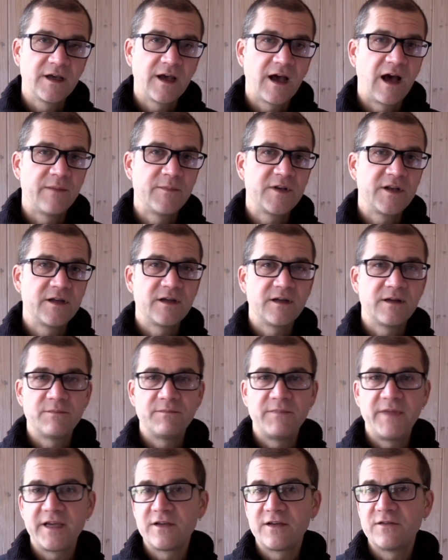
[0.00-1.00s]
I'm going to
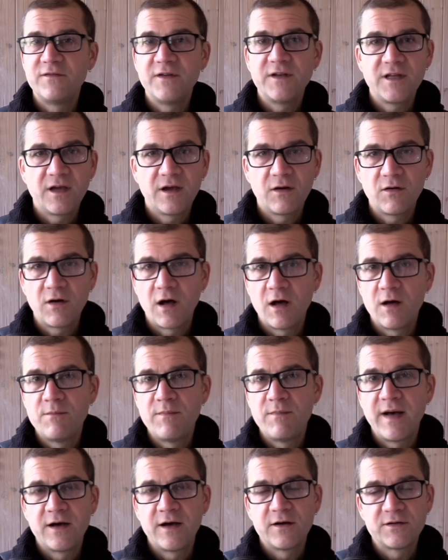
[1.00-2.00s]
make a video
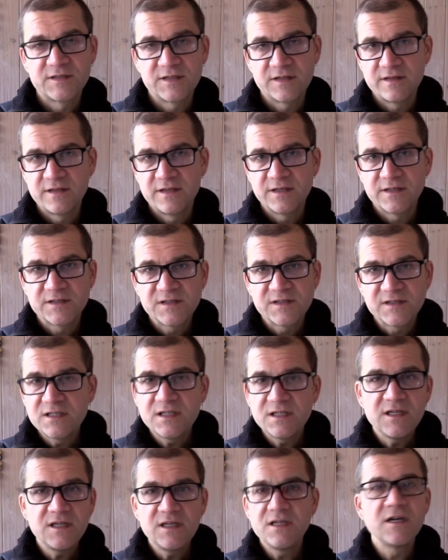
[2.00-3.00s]
about the
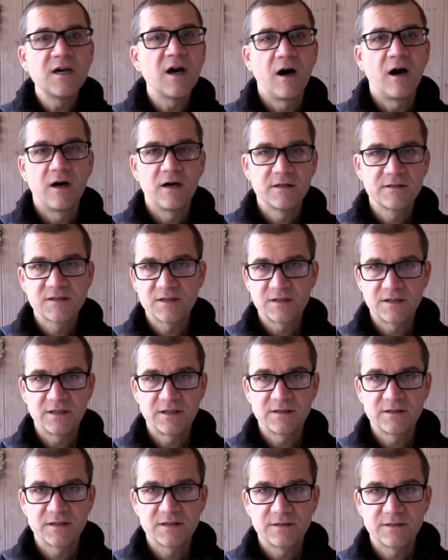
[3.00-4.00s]
C
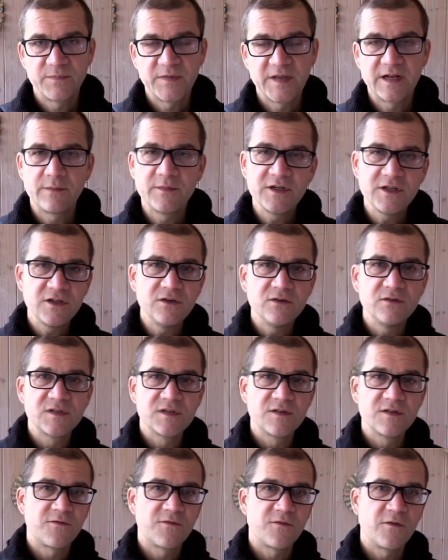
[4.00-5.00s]
consonant, and I'm going to use
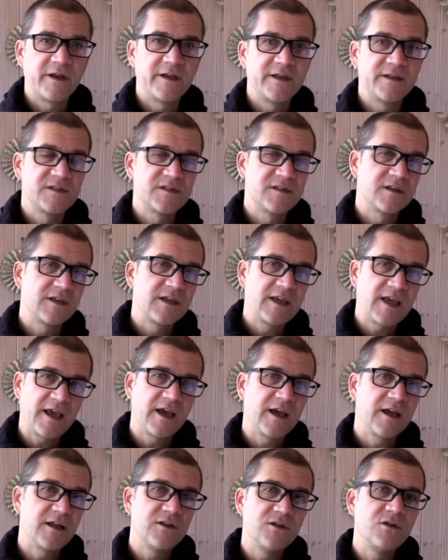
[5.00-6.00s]
the phrase,
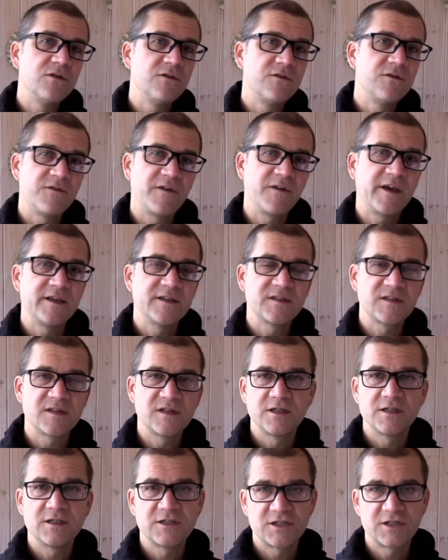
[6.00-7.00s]
can you face
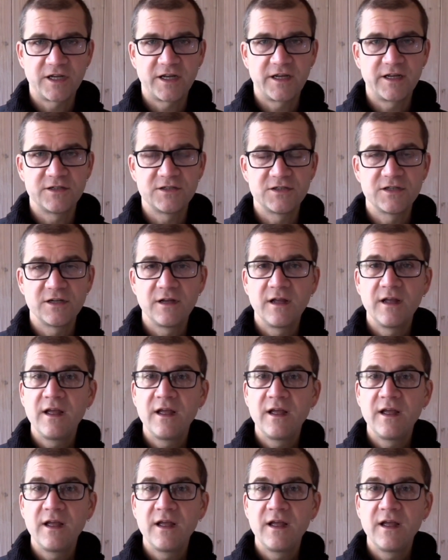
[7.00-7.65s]
the change?